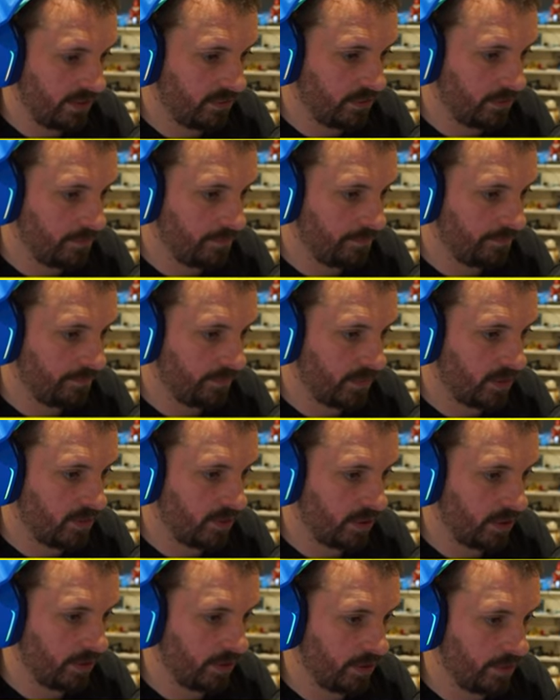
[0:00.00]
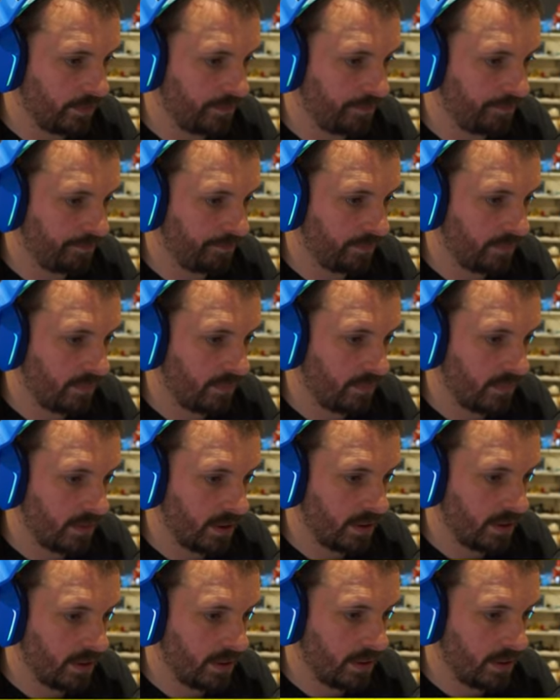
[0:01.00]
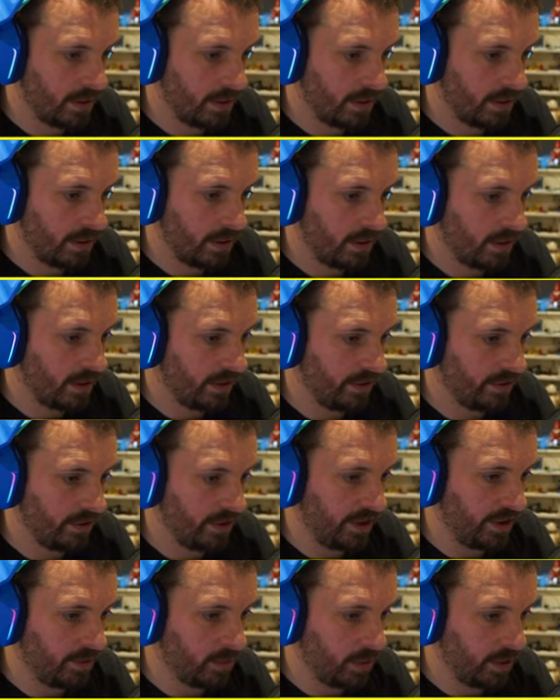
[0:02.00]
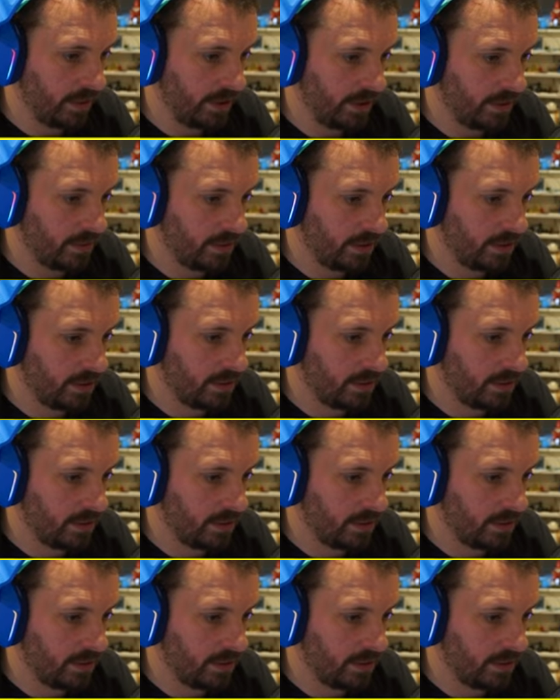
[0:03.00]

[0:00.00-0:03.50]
some. It's all good. I only need one anyway.